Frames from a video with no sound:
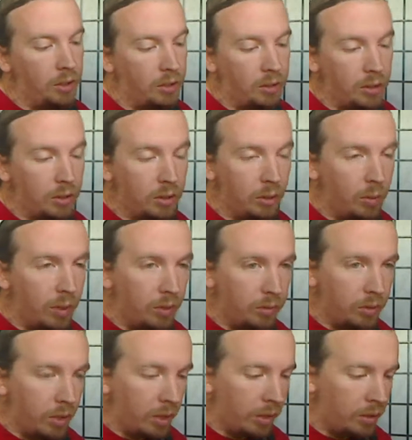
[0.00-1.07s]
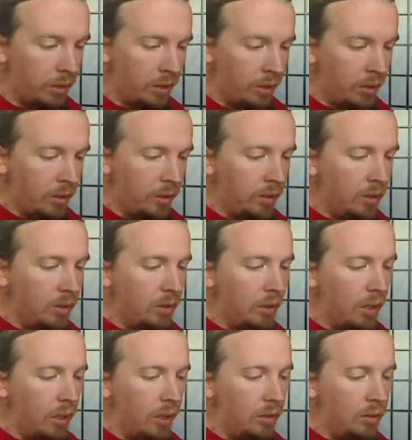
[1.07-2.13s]
to commit fraud
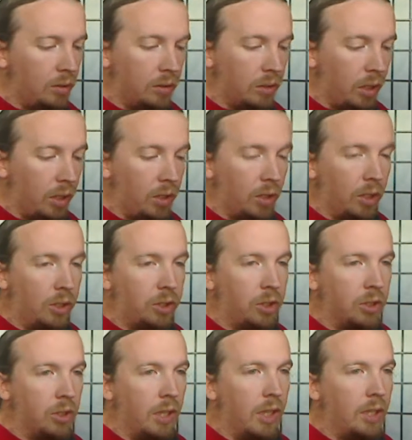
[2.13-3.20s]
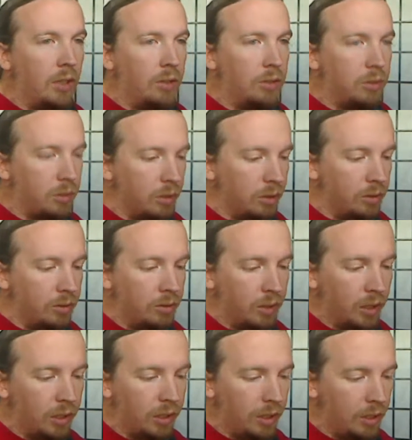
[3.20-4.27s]
on larger scale. So I
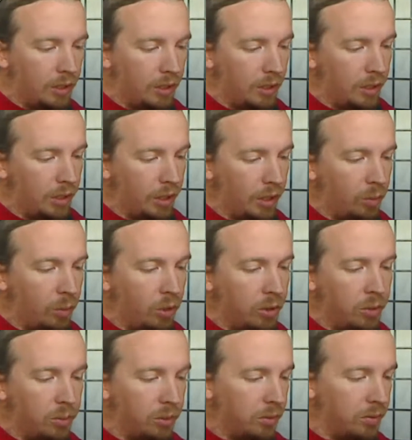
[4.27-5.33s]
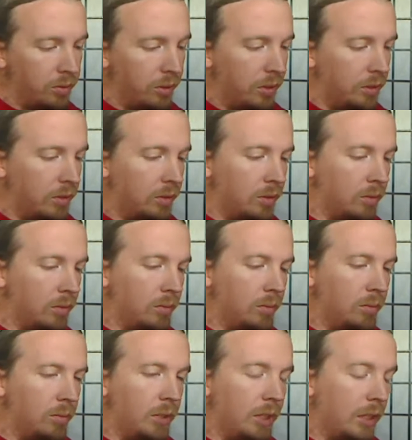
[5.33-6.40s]
think that on multiple fronts
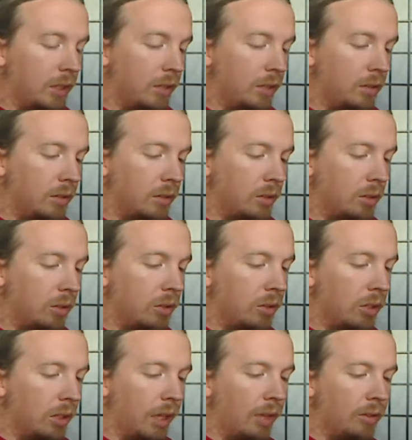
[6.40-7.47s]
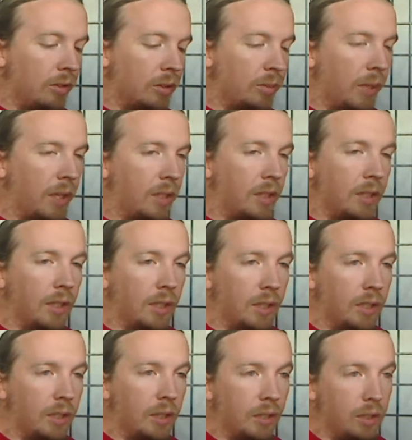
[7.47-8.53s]
we get screwed in that respect, and then
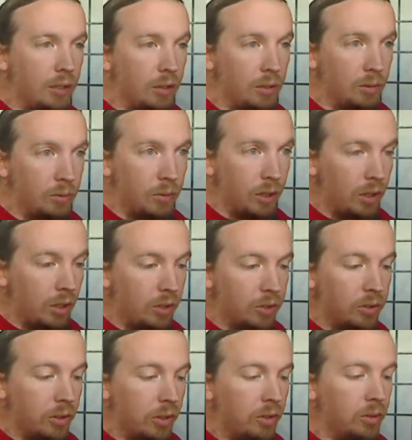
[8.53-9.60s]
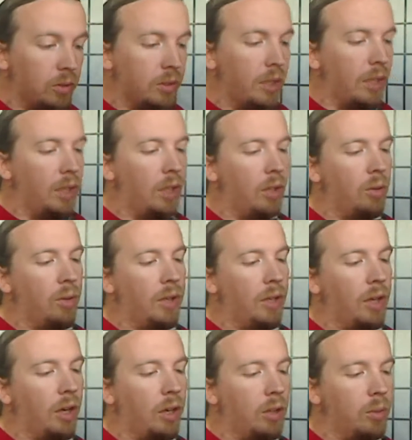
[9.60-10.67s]
it all starts with taking away
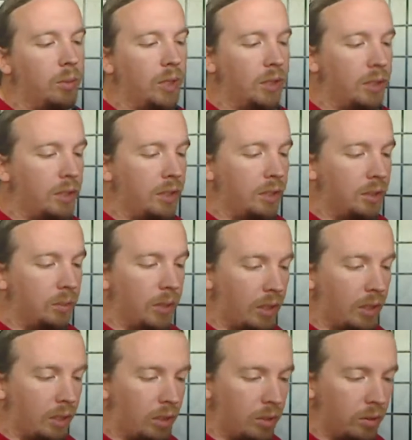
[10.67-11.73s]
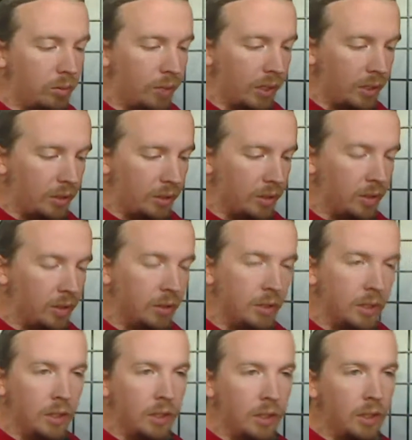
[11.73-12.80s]
our ability to make our own medicine,
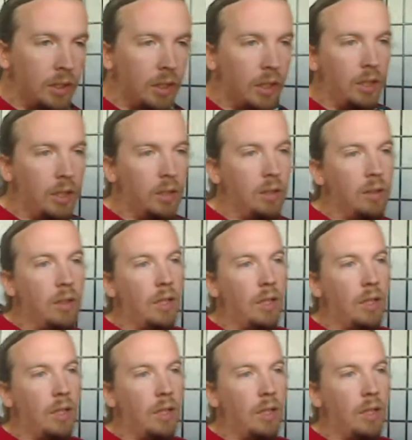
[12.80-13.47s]
and